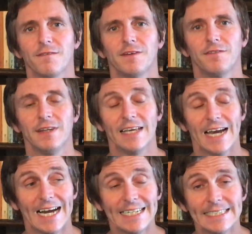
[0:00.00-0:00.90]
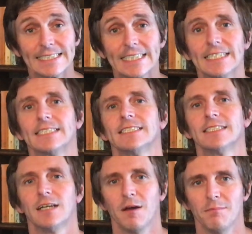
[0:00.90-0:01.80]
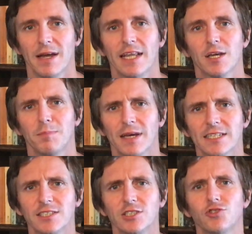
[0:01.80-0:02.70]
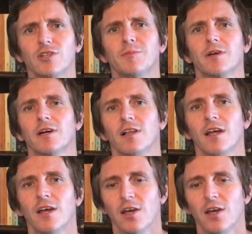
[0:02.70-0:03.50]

58, Manic Pixie Dream Girl.